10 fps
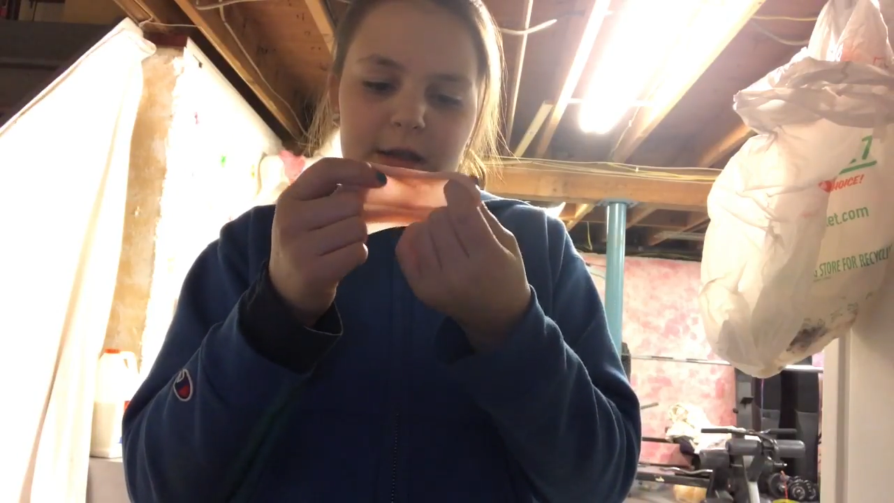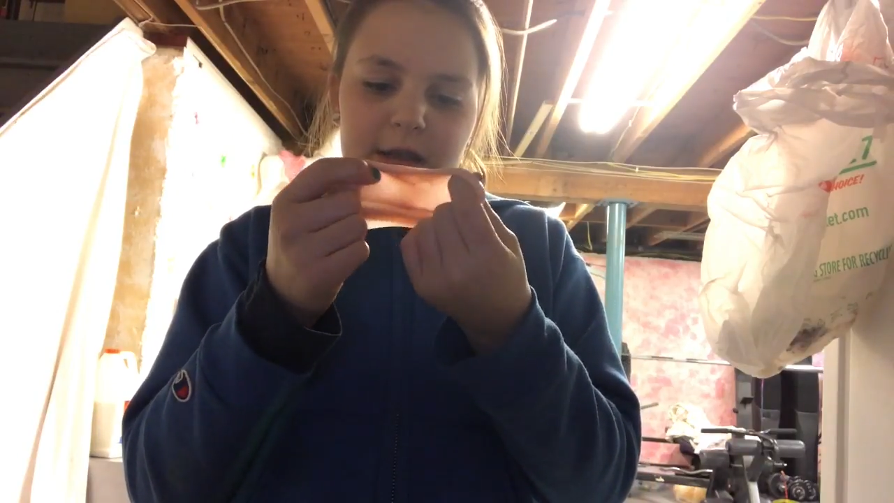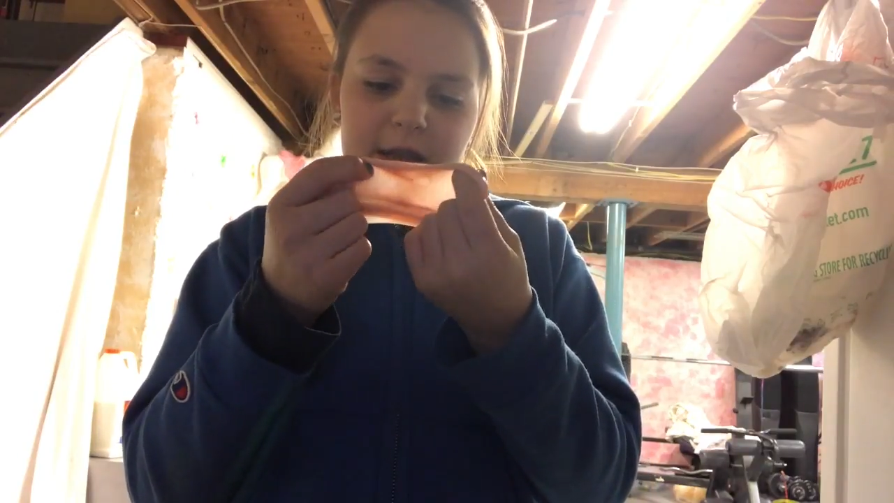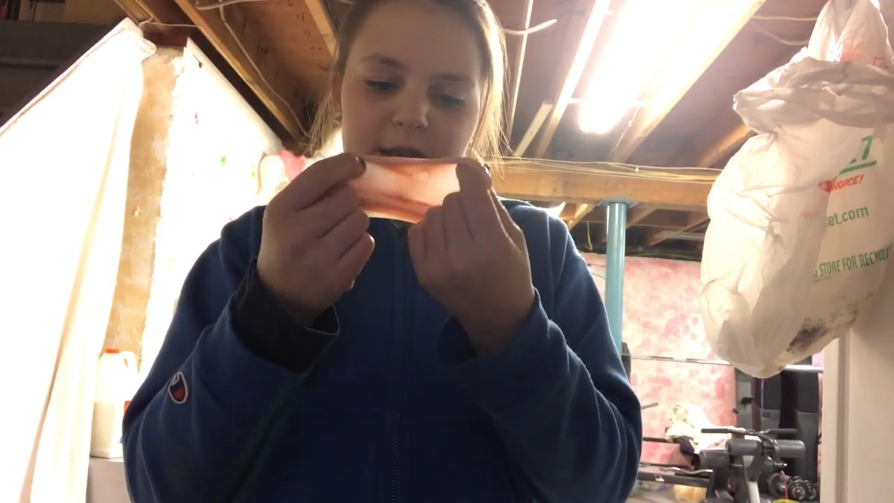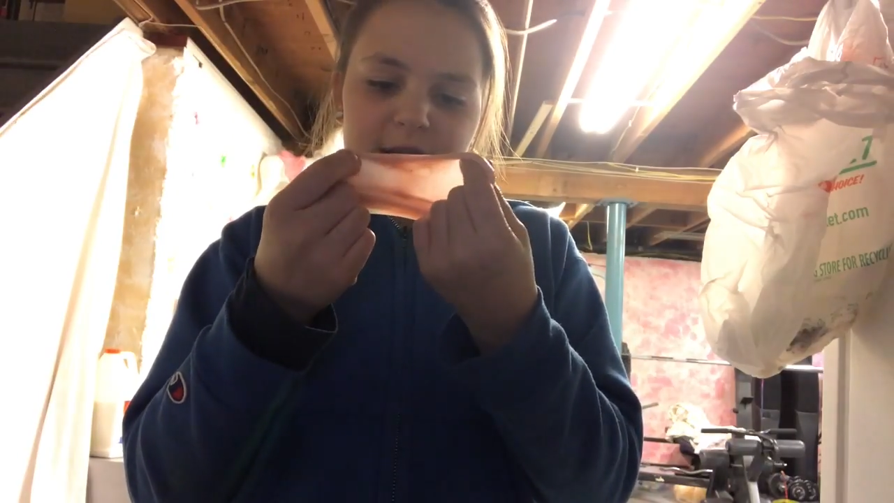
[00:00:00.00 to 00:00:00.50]

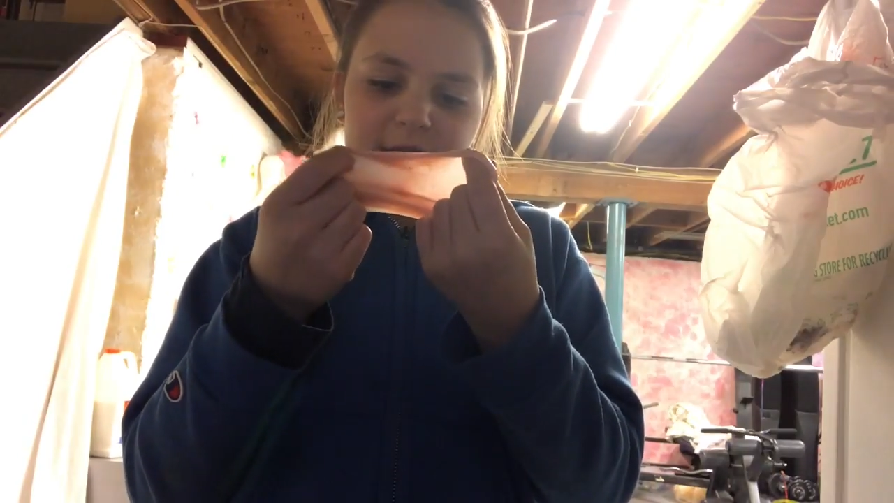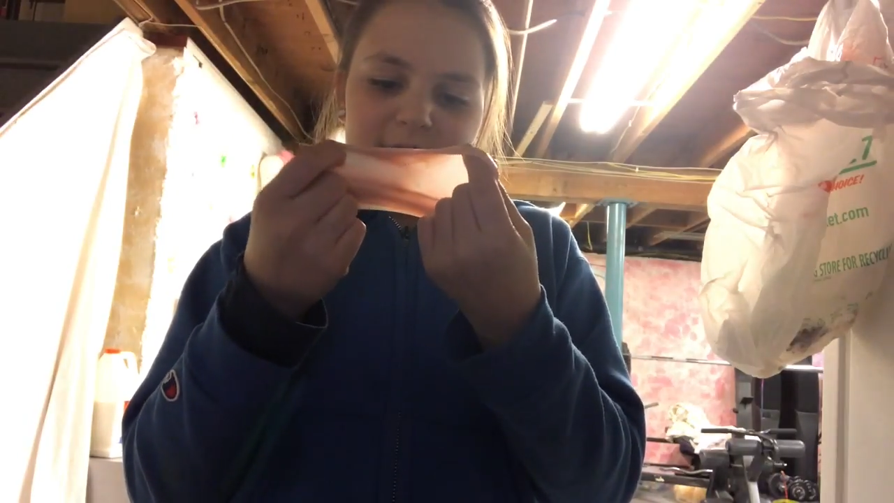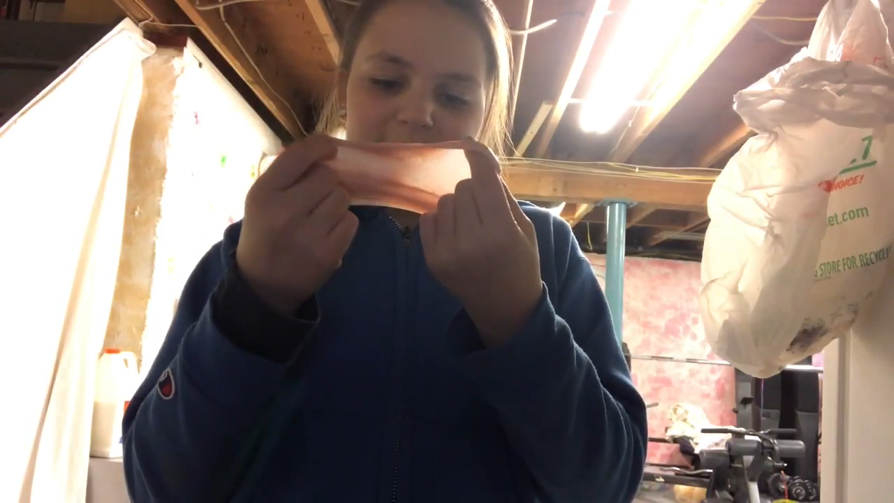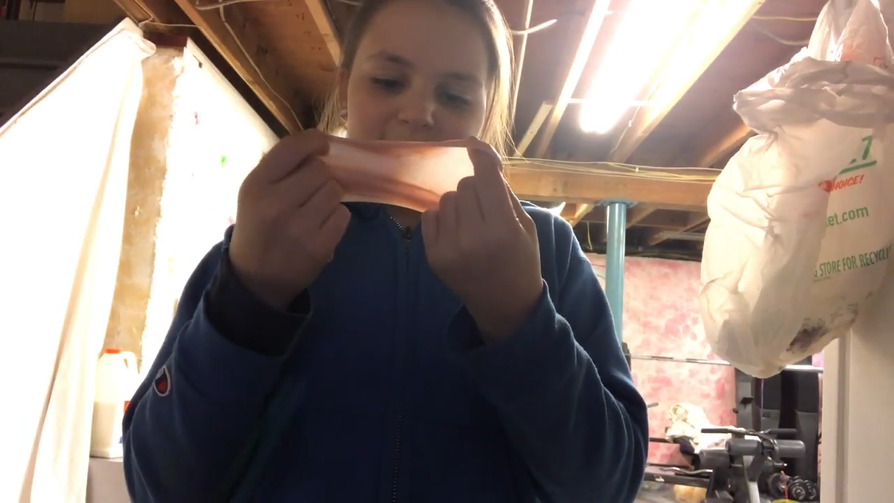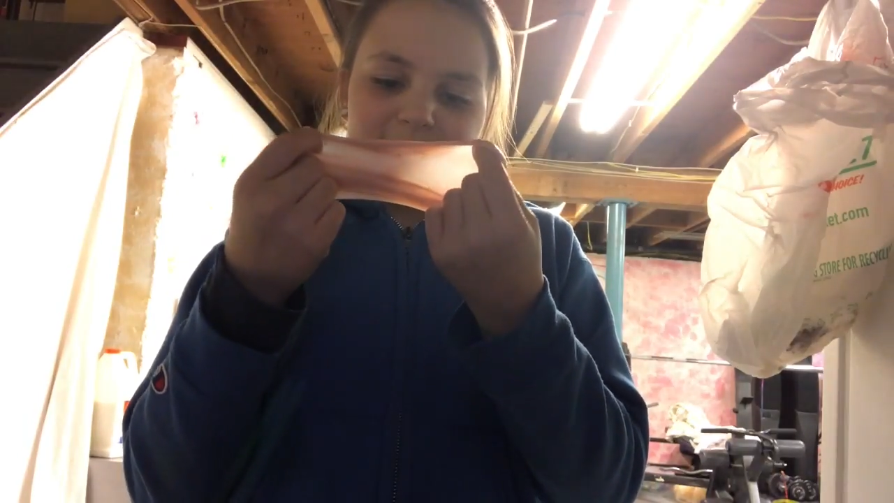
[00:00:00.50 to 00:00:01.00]
See?
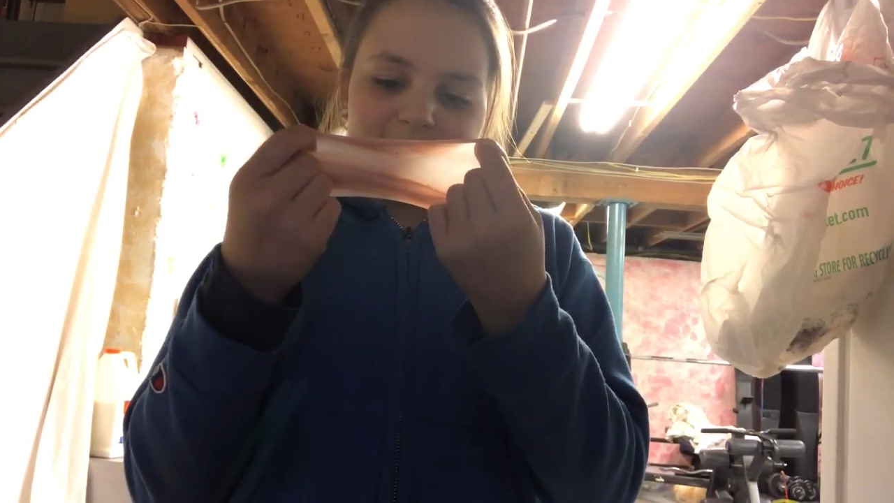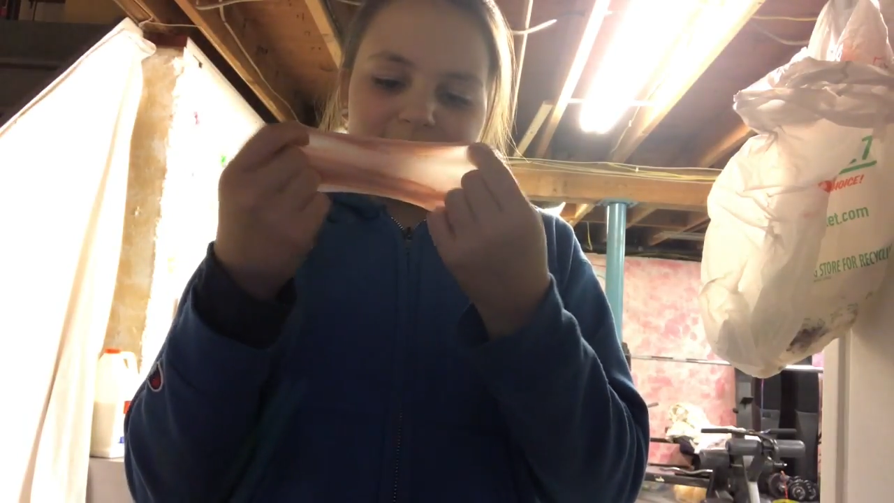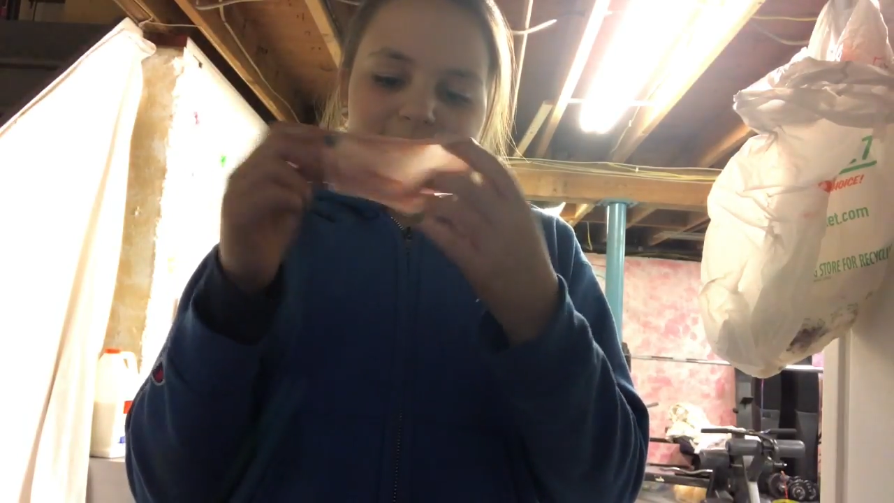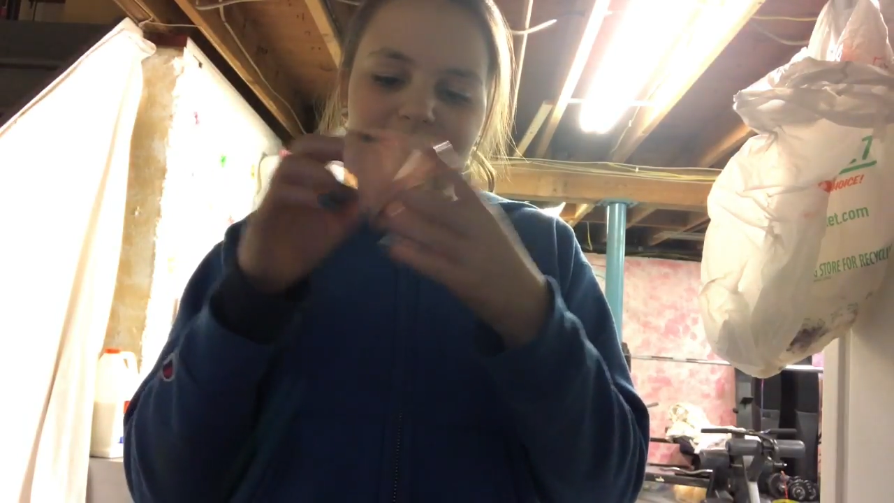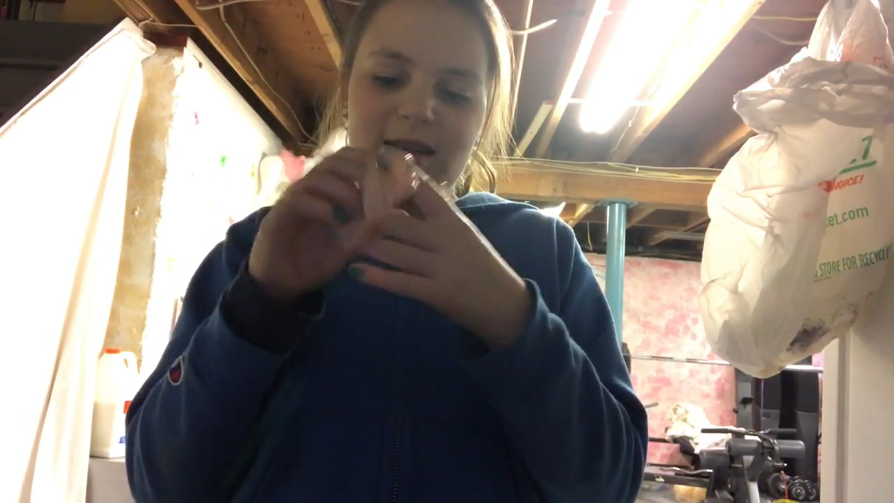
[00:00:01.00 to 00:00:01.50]

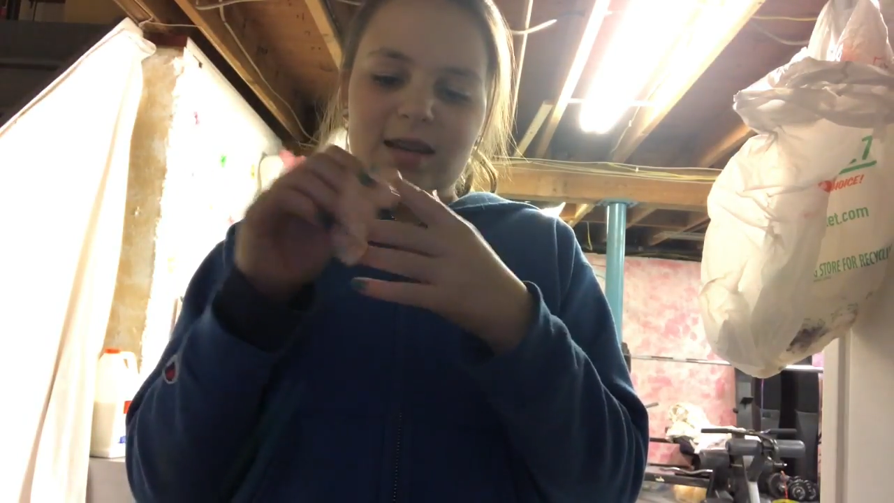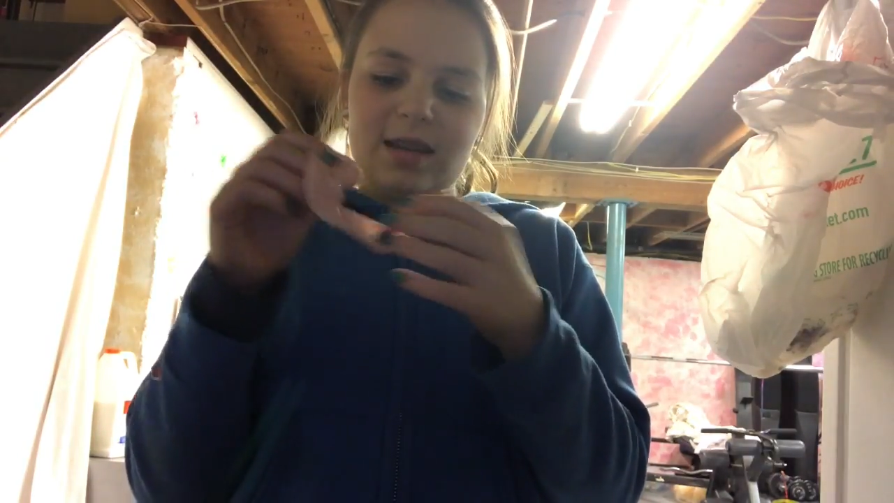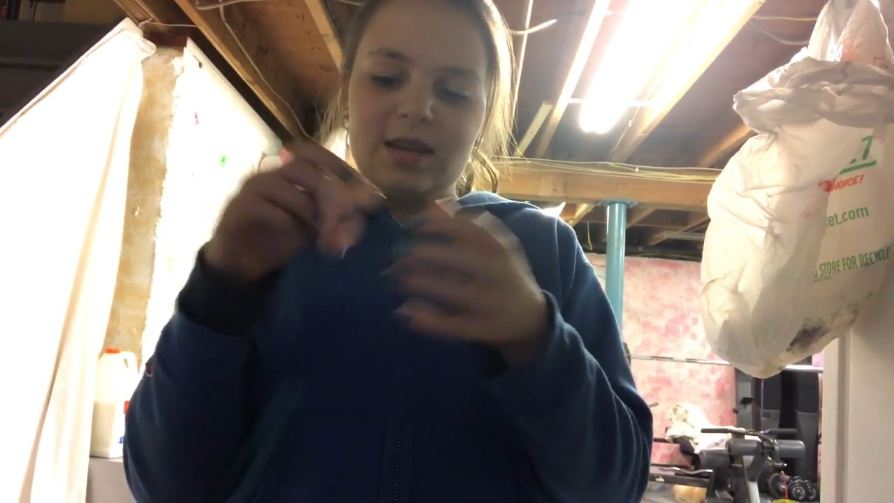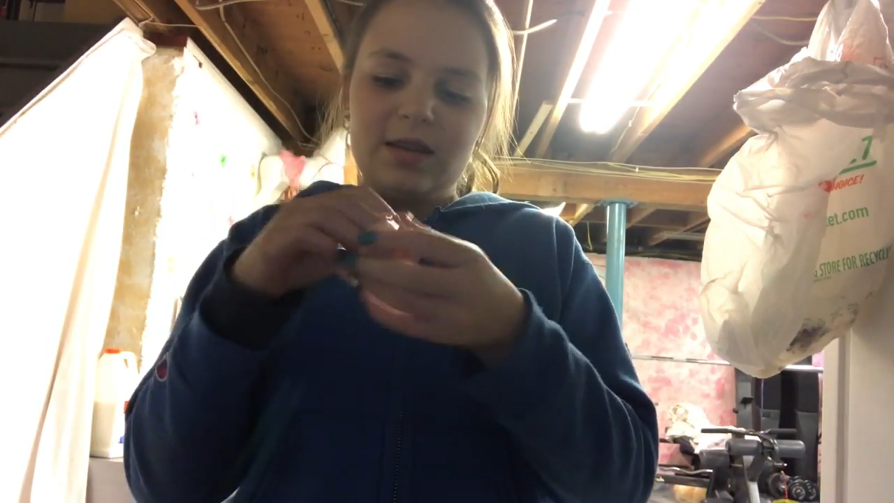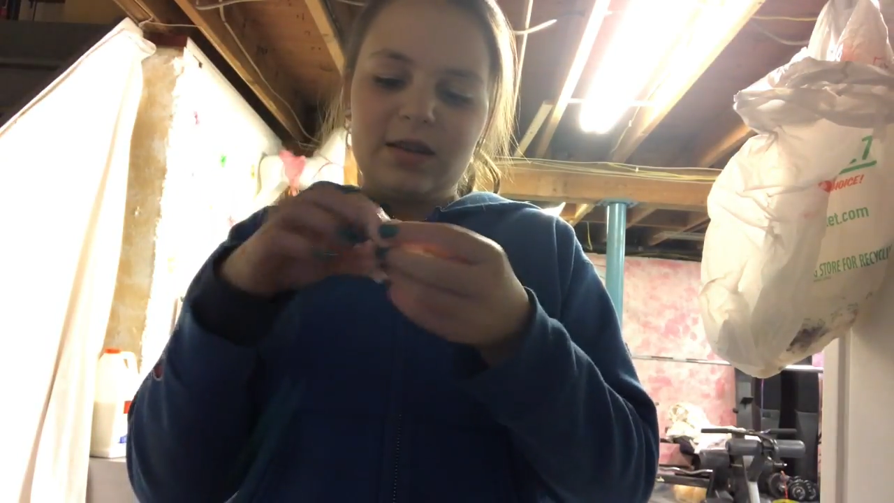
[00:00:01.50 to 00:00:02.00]

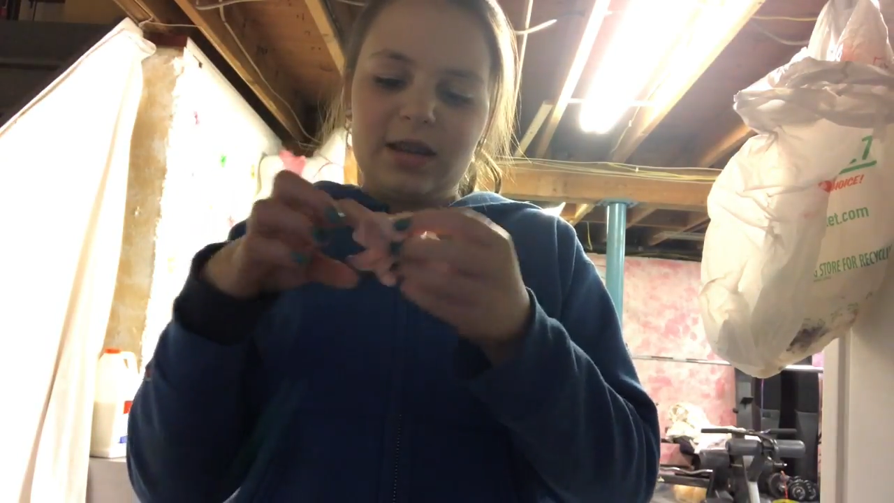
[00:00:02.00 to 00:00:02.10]
It's